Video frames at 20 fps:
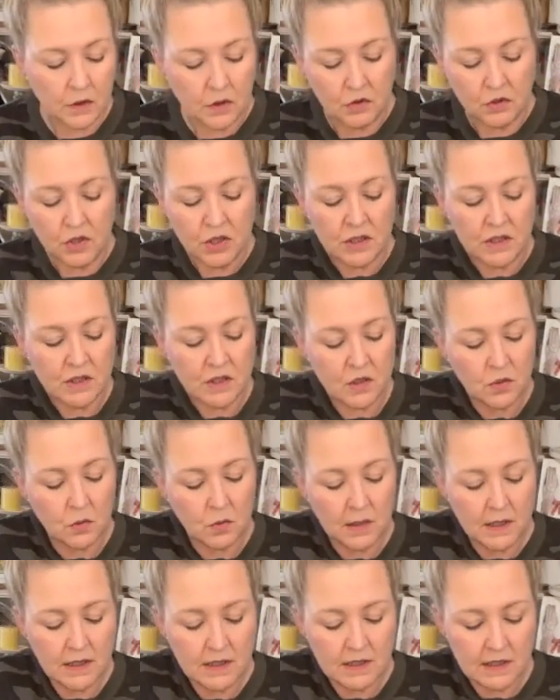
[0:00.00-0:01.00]
You just
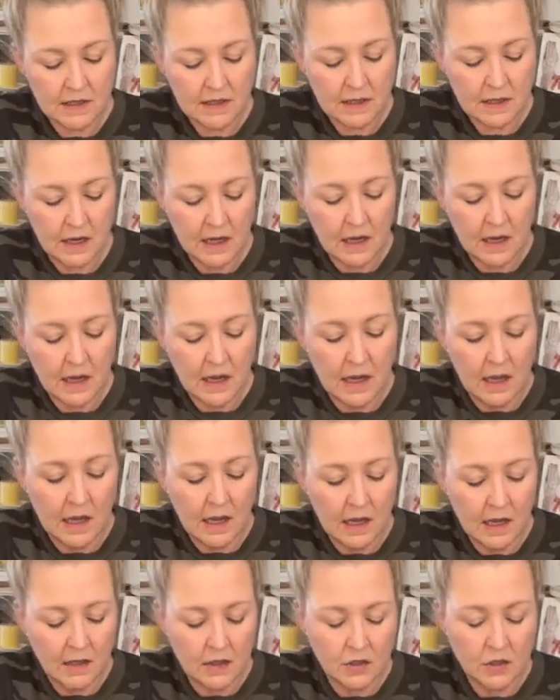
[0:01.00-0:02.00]
twist
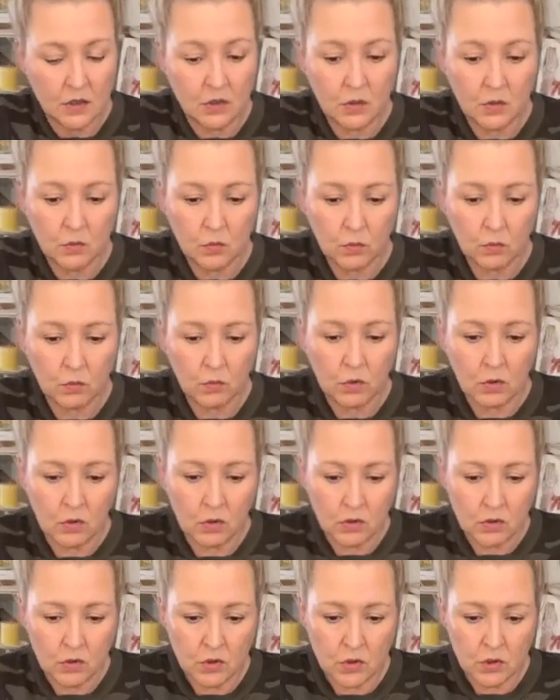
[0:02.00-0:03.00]
and
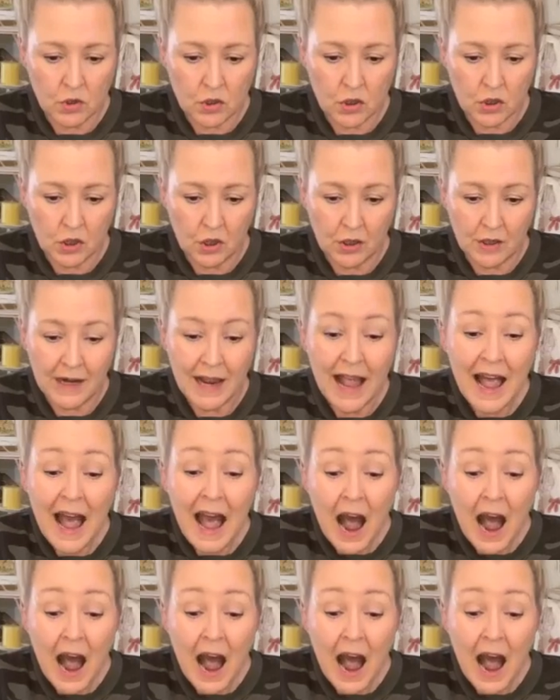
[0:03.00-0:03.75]
turn.